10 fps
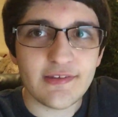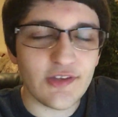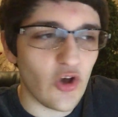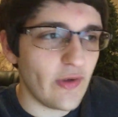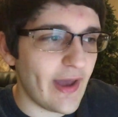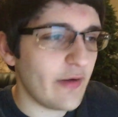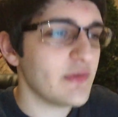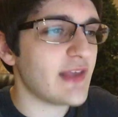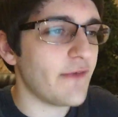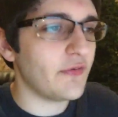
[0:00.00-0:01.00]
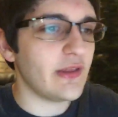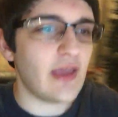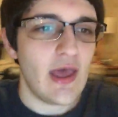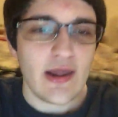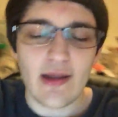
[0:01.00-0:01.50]
So yeah,
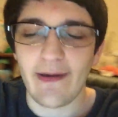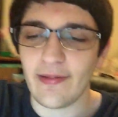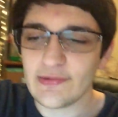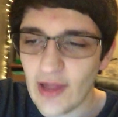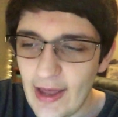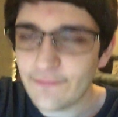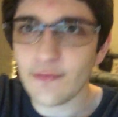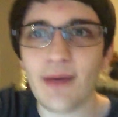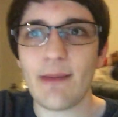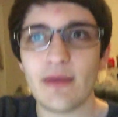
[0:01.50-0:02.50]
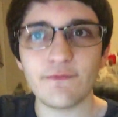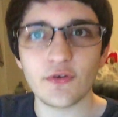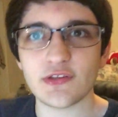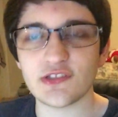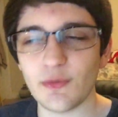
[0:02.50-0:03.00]
definitely not a lot for Batman
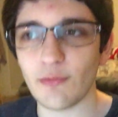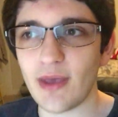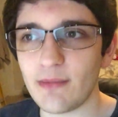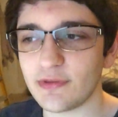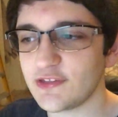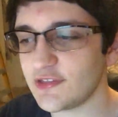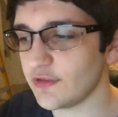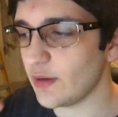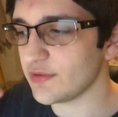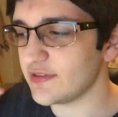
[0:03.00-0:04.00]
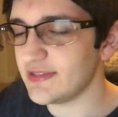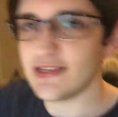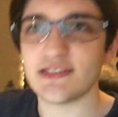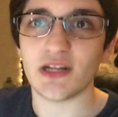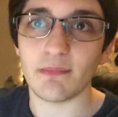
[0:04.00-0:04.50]
versus Superman, but still there was a
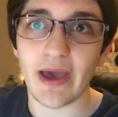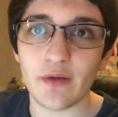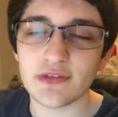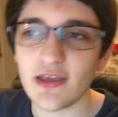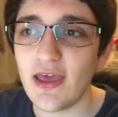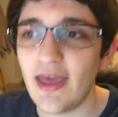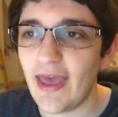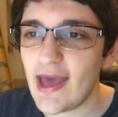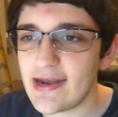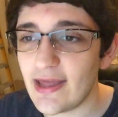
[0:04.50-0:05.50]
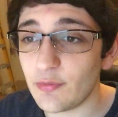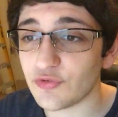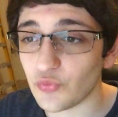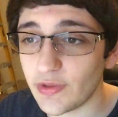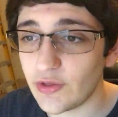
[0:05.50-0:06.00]
decent amount, and uh, it
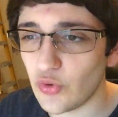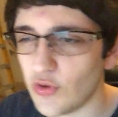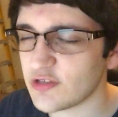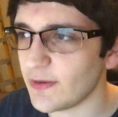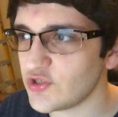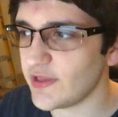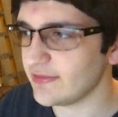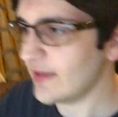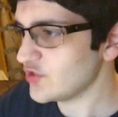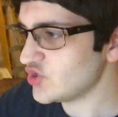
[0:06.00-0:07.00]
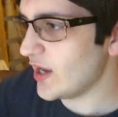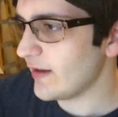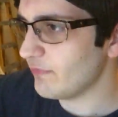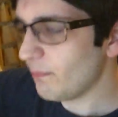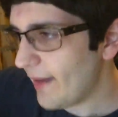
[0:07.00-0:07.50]
was really cool, especially like that
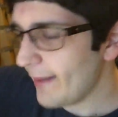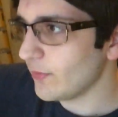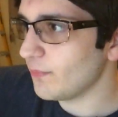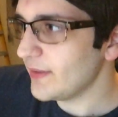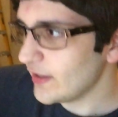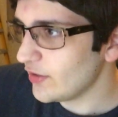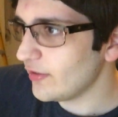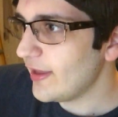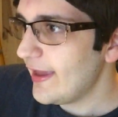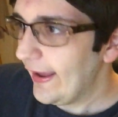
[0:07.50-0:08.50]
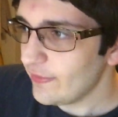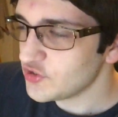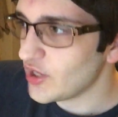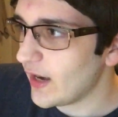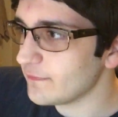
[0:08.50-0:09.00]
shot of the Batmobile and the
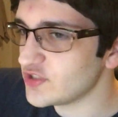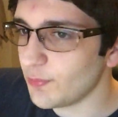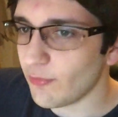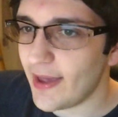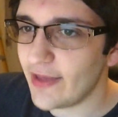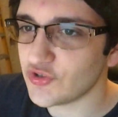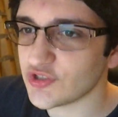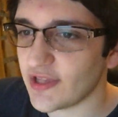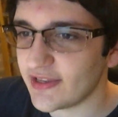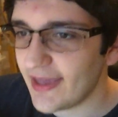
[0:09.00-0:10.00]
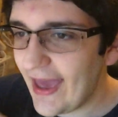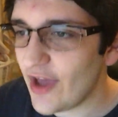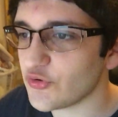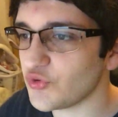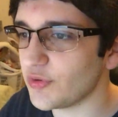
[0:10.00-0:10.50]
shot of Superman just like
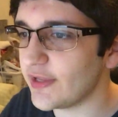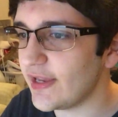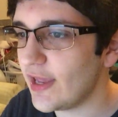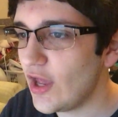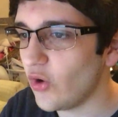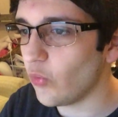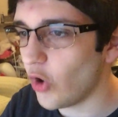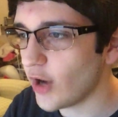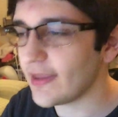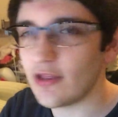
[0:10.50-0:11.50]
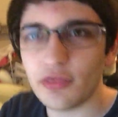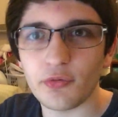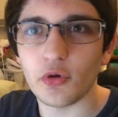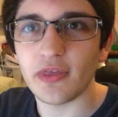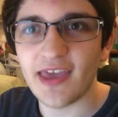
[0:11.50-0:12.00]
casually walking
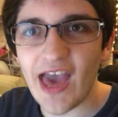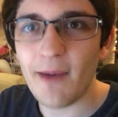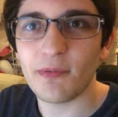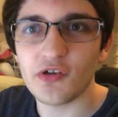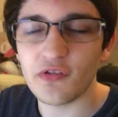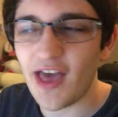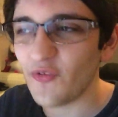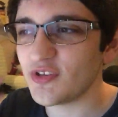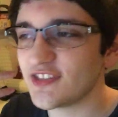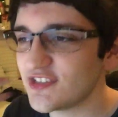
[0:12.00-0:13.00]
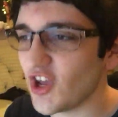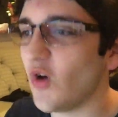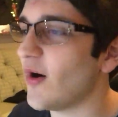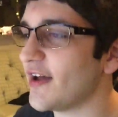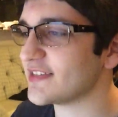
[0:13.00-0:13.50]
through the Capitol. That was
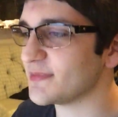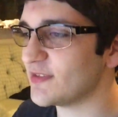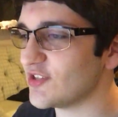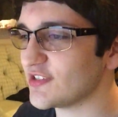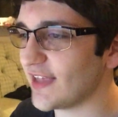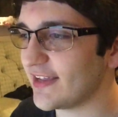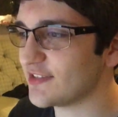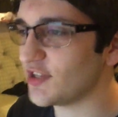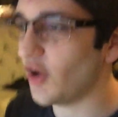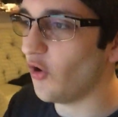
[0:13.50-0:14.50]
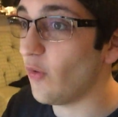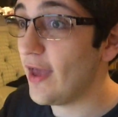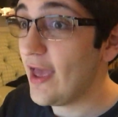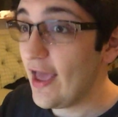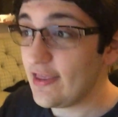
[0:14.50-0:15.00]
so awesome and just like so
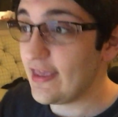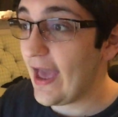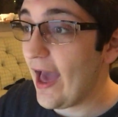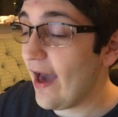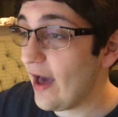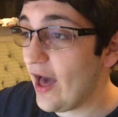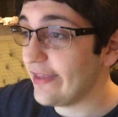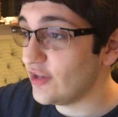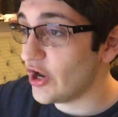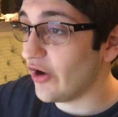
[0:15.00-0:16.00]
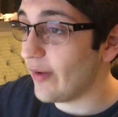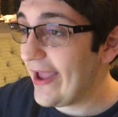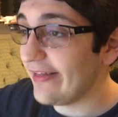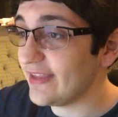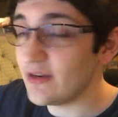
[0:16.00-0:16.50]
yeah uh, you know
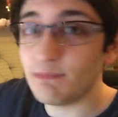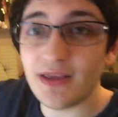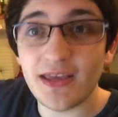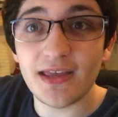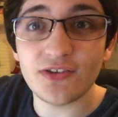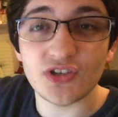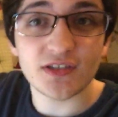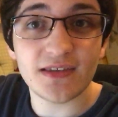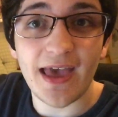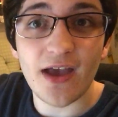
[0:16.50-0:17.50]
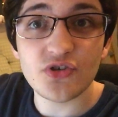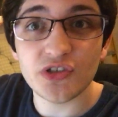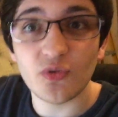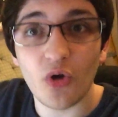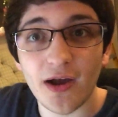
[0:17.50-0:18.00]
alien being just
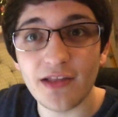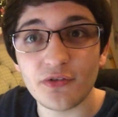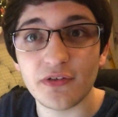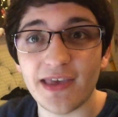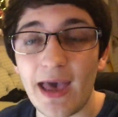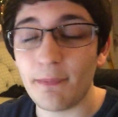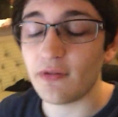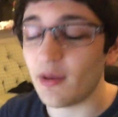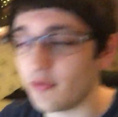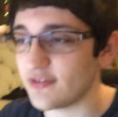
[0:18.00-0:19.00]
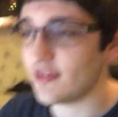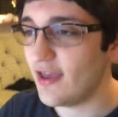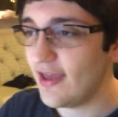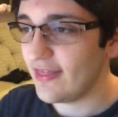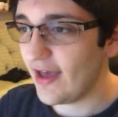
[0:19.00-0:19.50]
casually walking through the Capitol that was
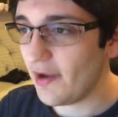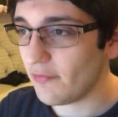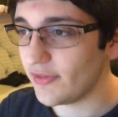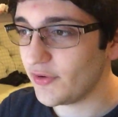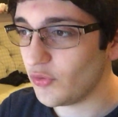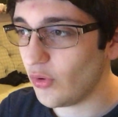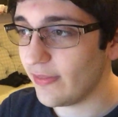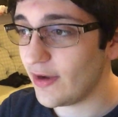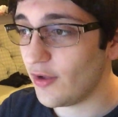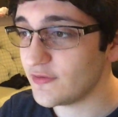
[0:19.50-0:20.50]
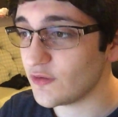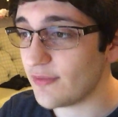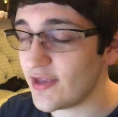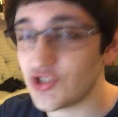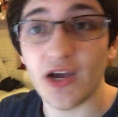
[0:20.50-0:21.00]
uh, really cool and then also
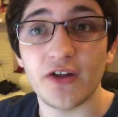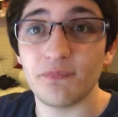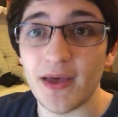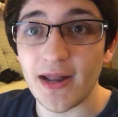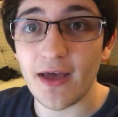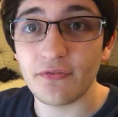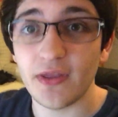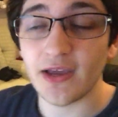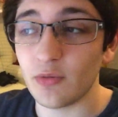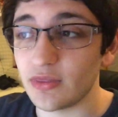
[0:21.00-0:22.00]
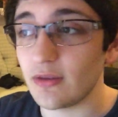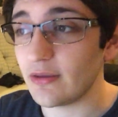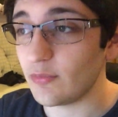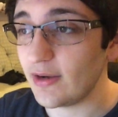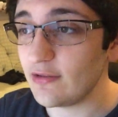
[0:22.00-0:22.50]
that shot of Ben Affleck with
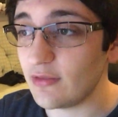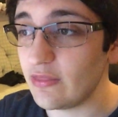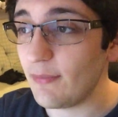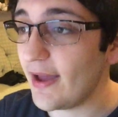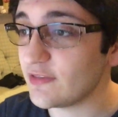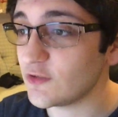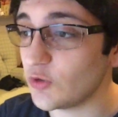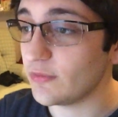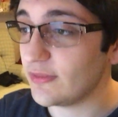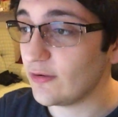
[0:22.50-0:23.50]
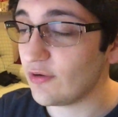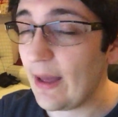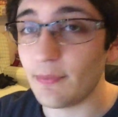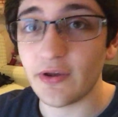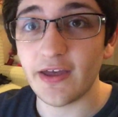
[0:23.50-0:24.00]
the in the bat suit with the
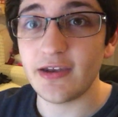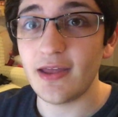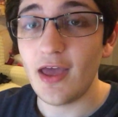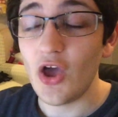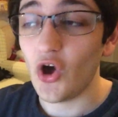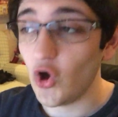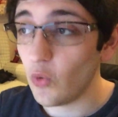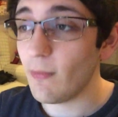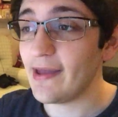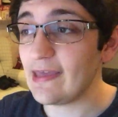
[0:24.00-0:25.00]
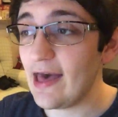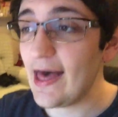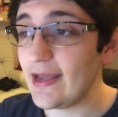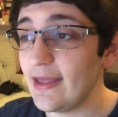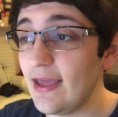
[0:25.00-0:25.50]
grapple gun oh my
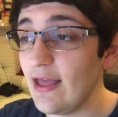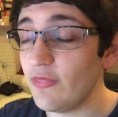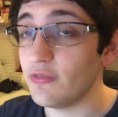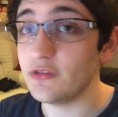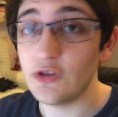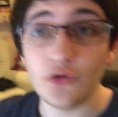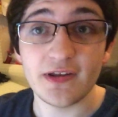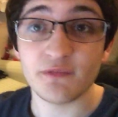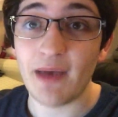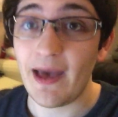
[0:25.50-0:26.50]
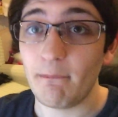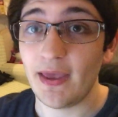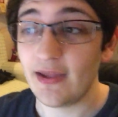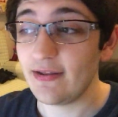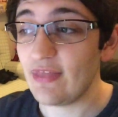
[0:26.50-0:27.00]
god the dude is
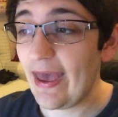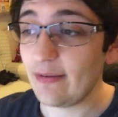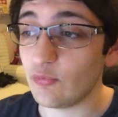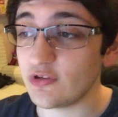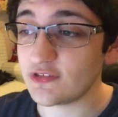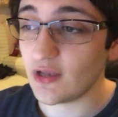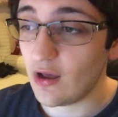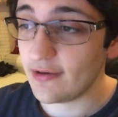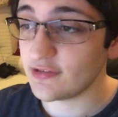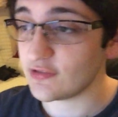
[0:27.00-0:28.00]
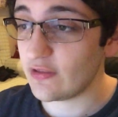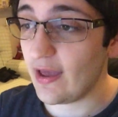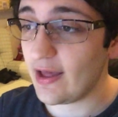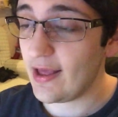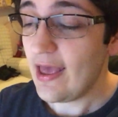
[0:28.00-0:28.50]
Batman. That was honestly,
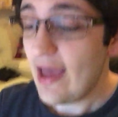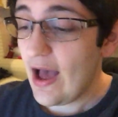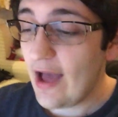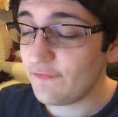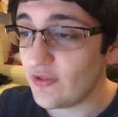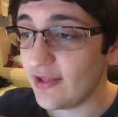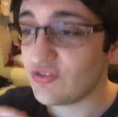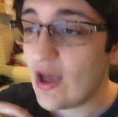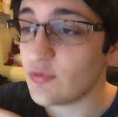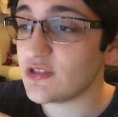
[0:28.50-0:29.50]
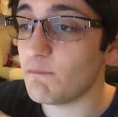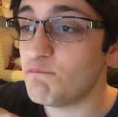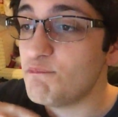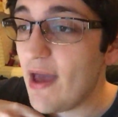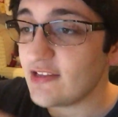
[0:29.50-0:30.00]
uh, I feel like that was the
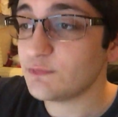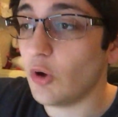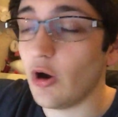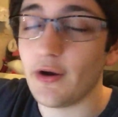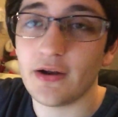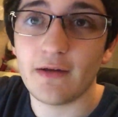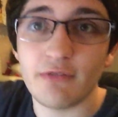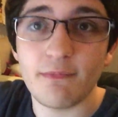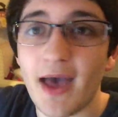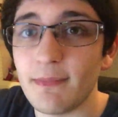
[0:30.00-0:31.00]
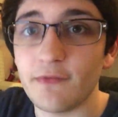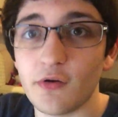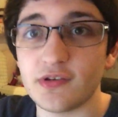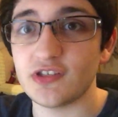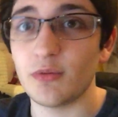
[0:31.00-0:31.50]
best part of the Batman
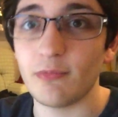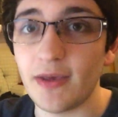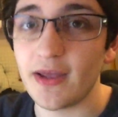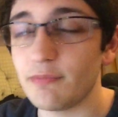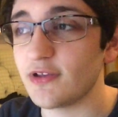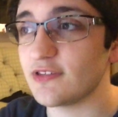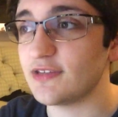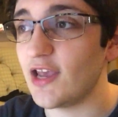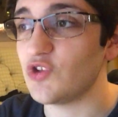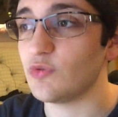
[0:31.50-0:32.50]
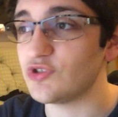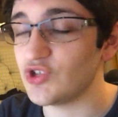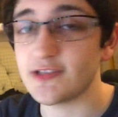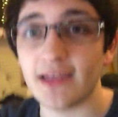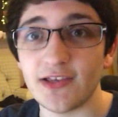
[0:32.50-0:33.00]
versus Superman presentation was
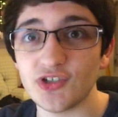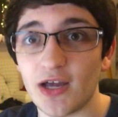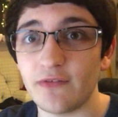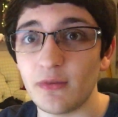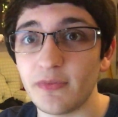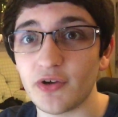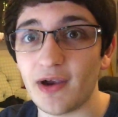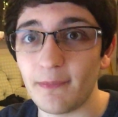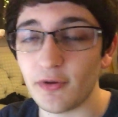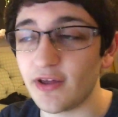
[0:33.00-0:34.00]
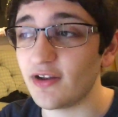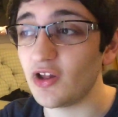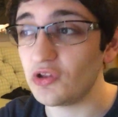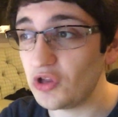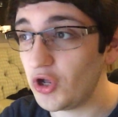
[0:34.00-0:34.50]
just that shot of him in the grapple gun
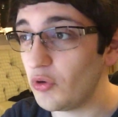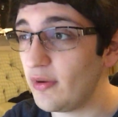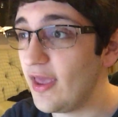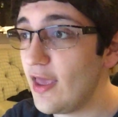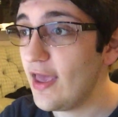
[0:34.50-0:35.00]
alone.